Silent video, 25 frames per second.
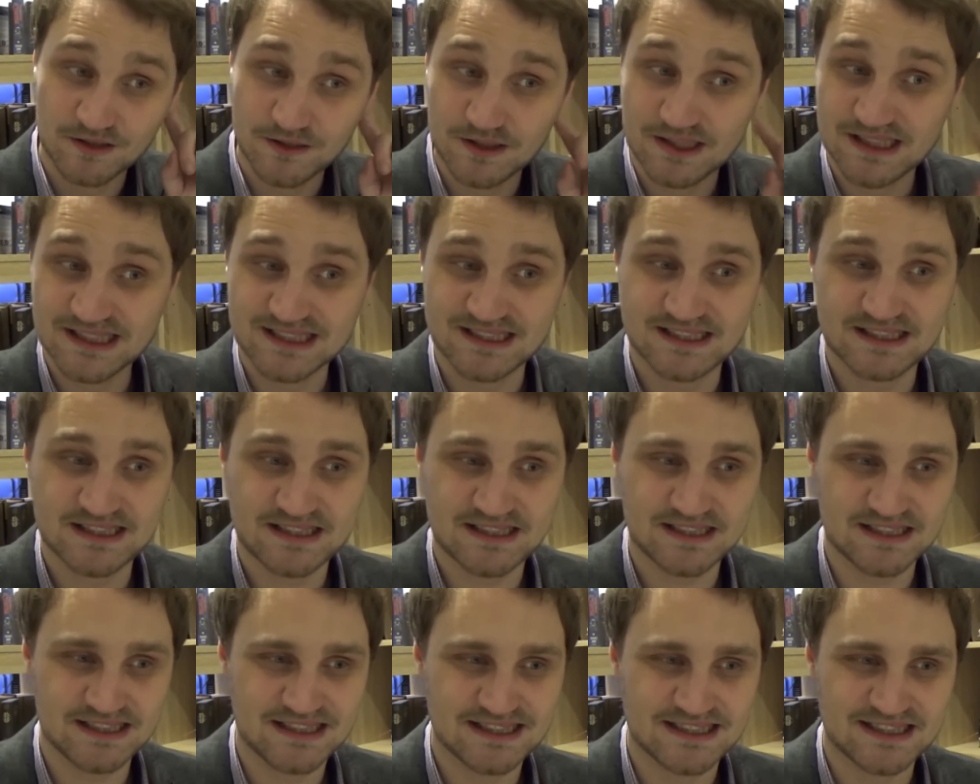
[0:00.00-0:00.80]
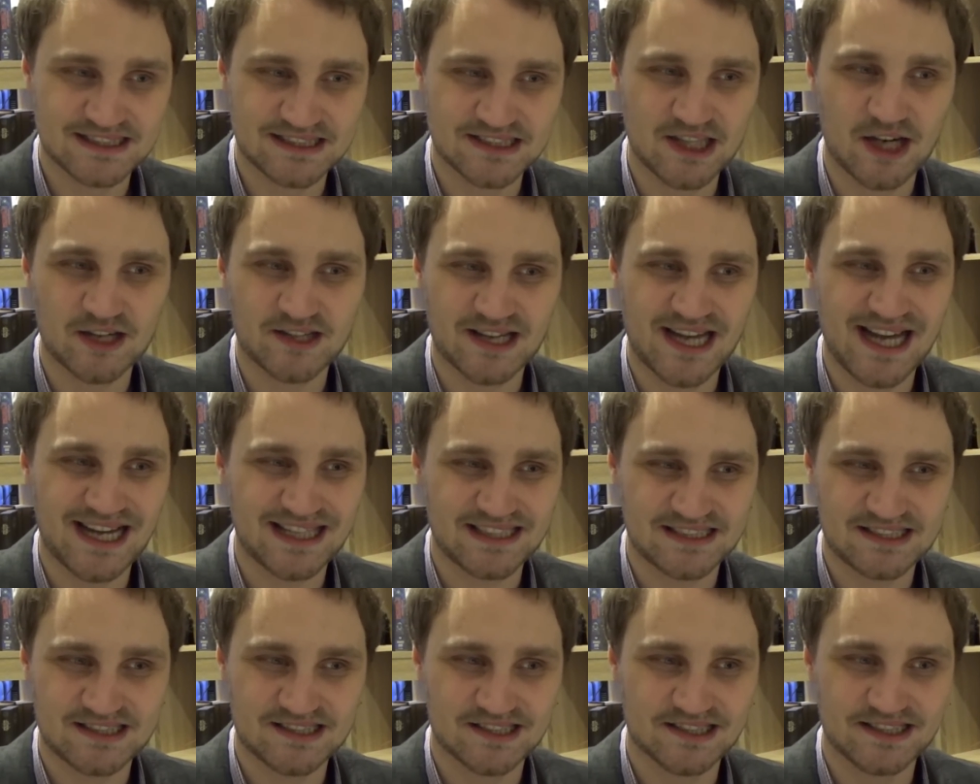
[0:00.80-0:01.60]
It's not
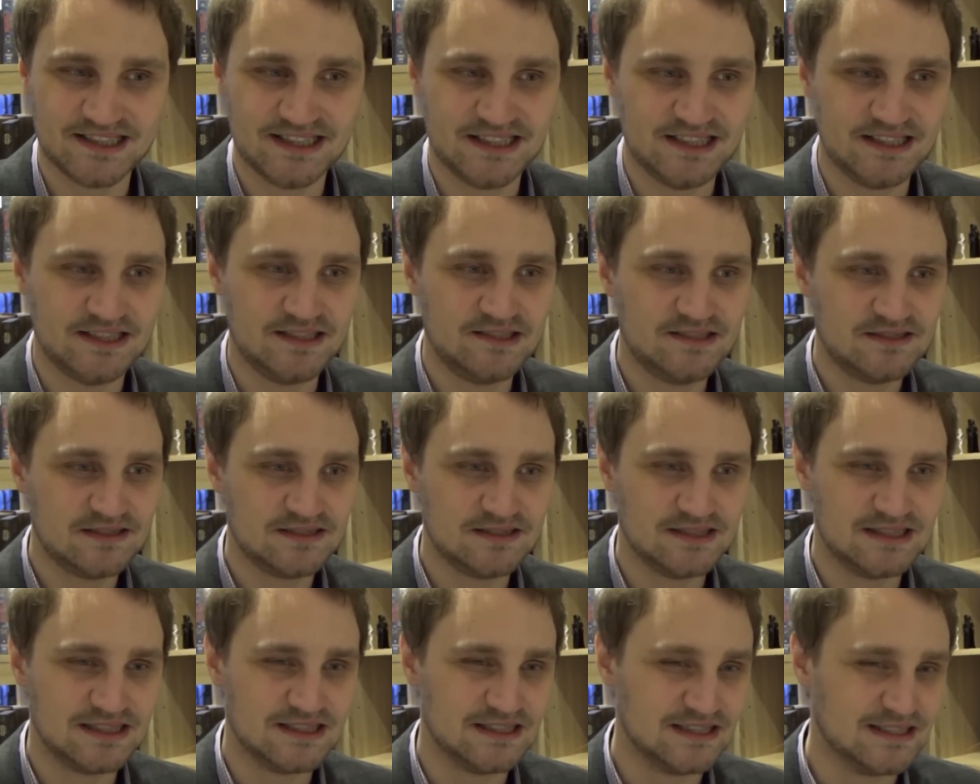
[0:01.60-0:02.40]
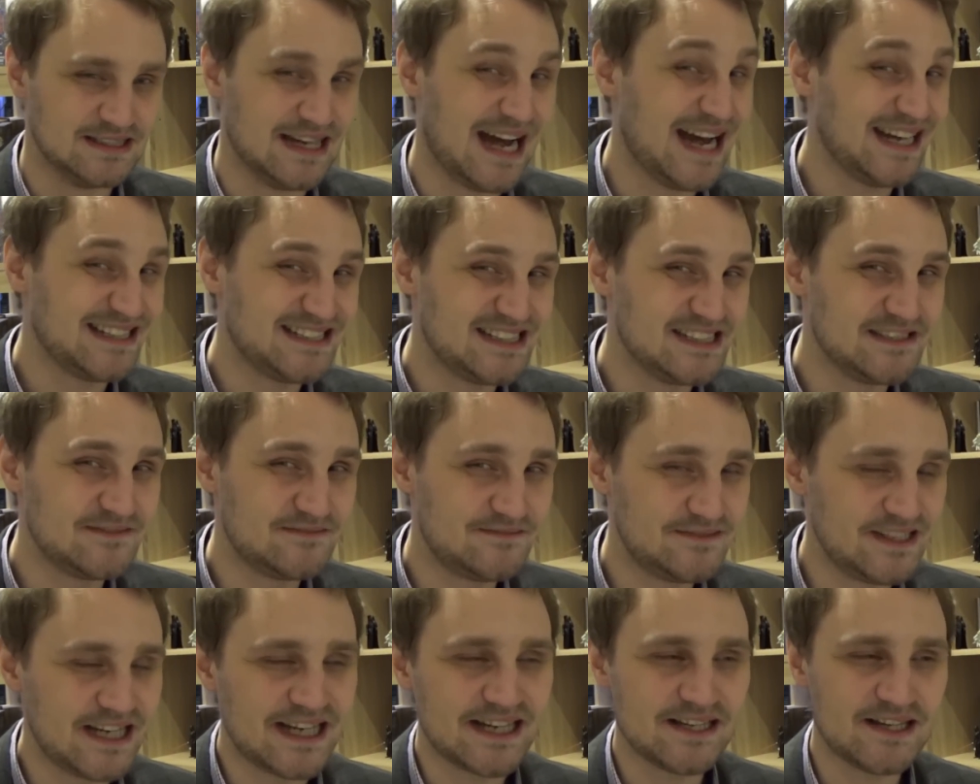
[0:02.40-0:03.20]
actually
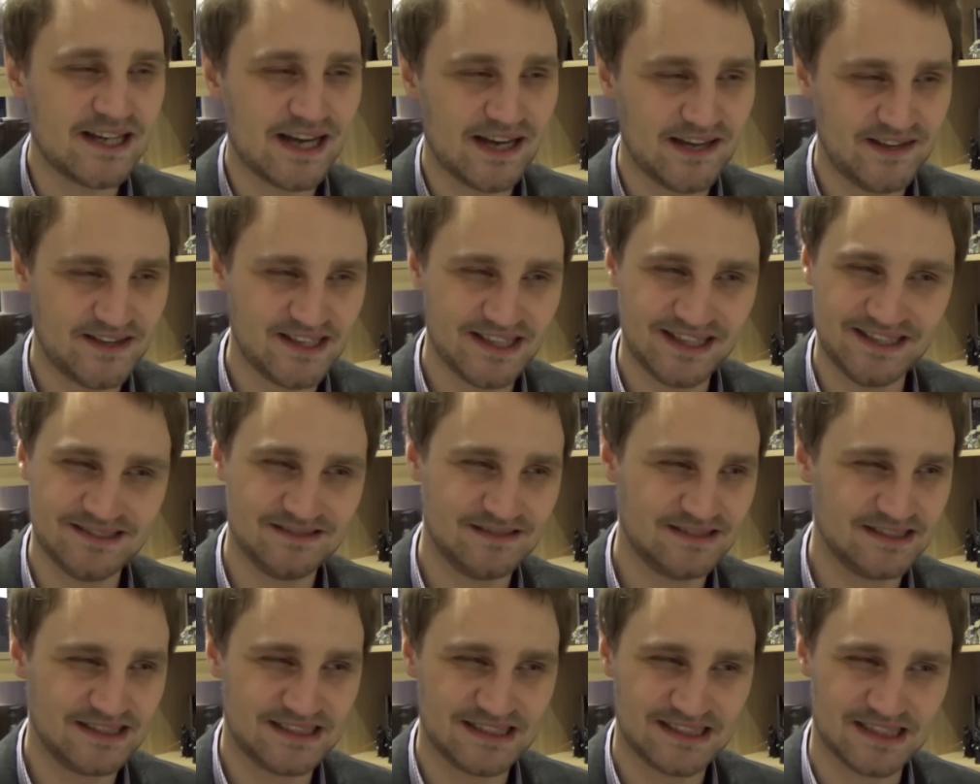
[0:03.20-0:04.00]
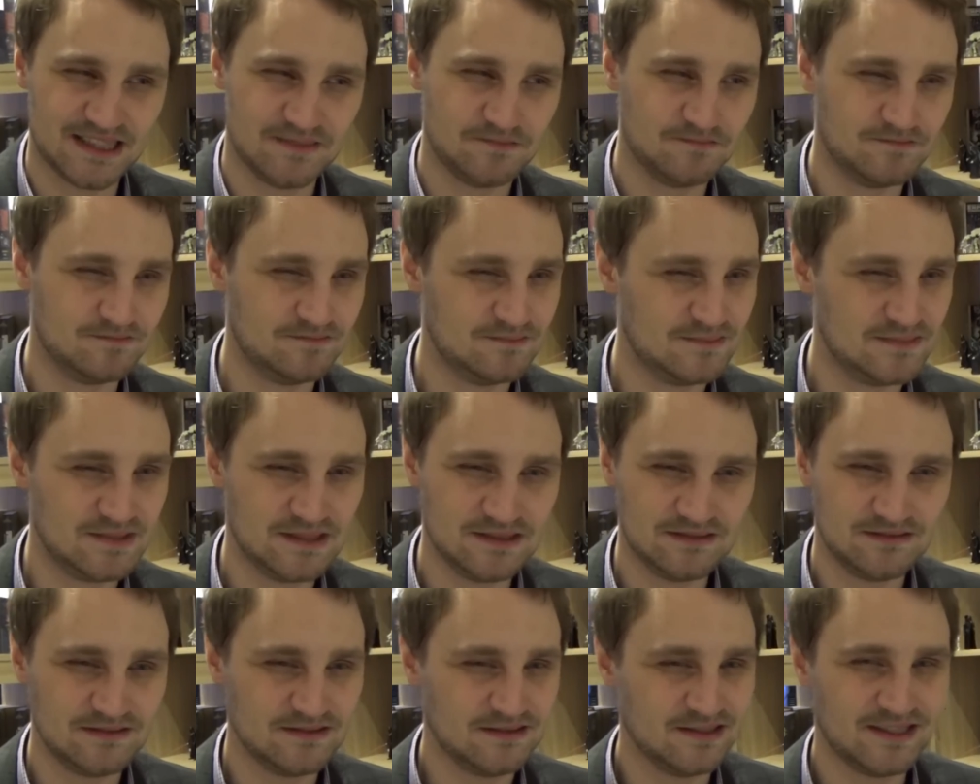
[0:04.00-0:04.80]
active yet. I think
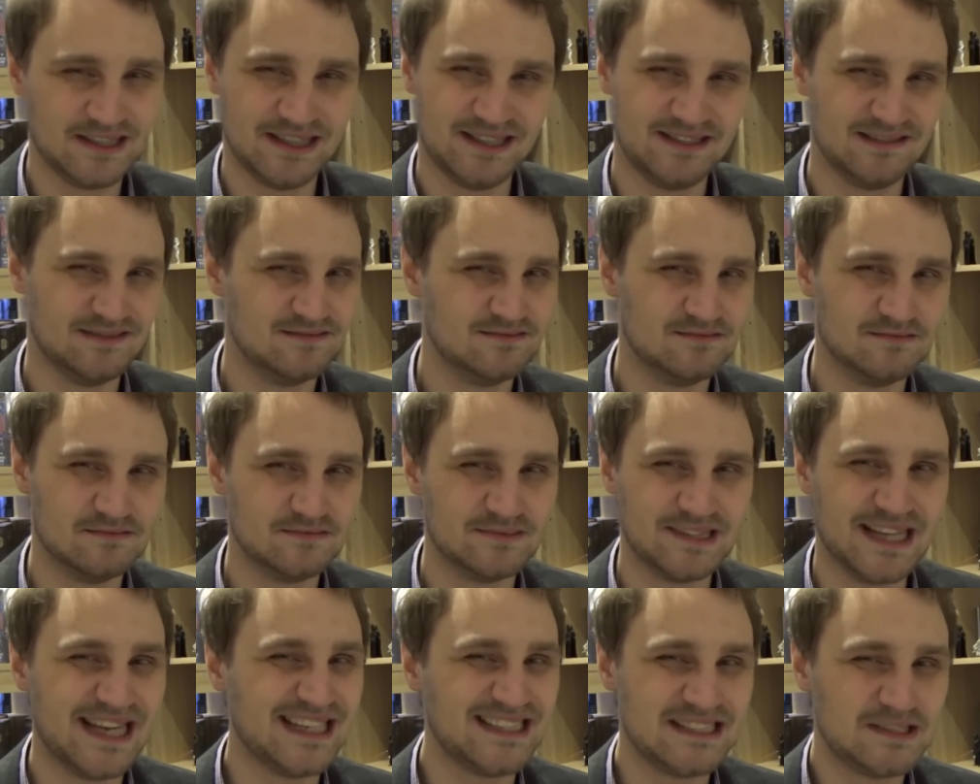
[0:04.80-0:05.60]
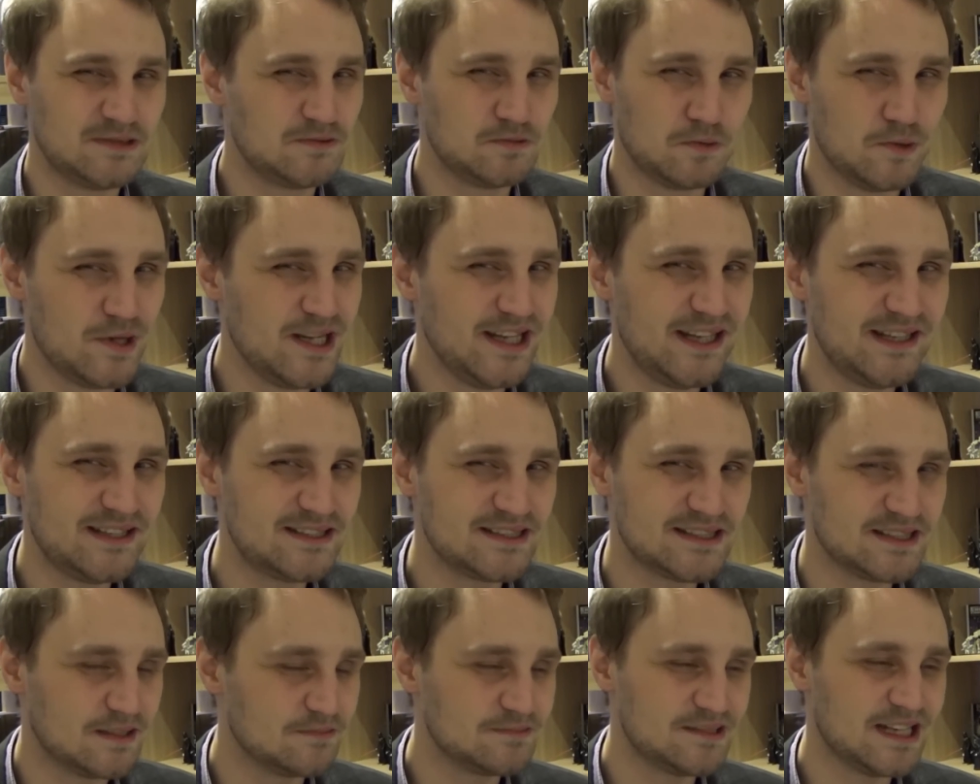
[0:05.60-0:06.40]
like next week
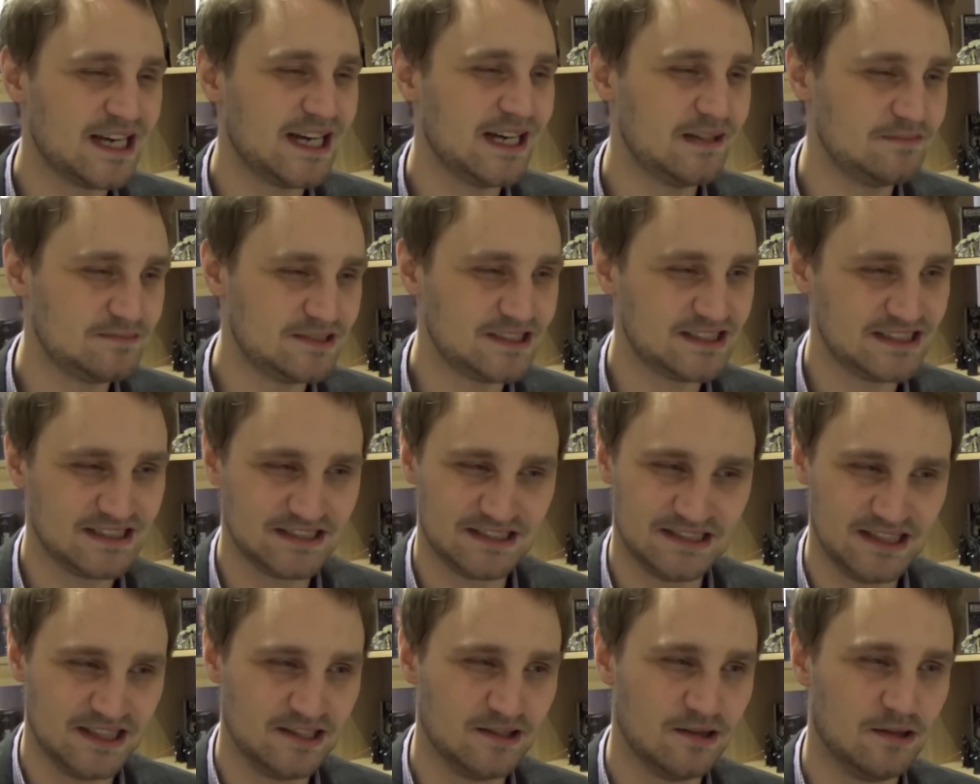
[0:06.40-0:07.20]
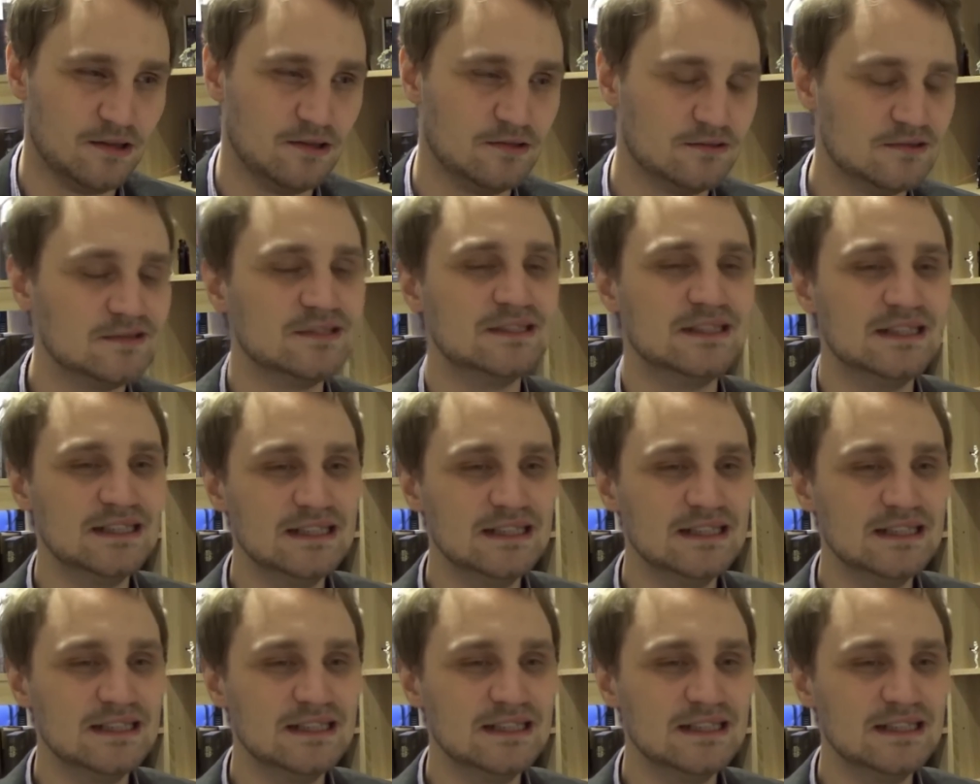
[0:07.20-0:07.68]
sometimes it will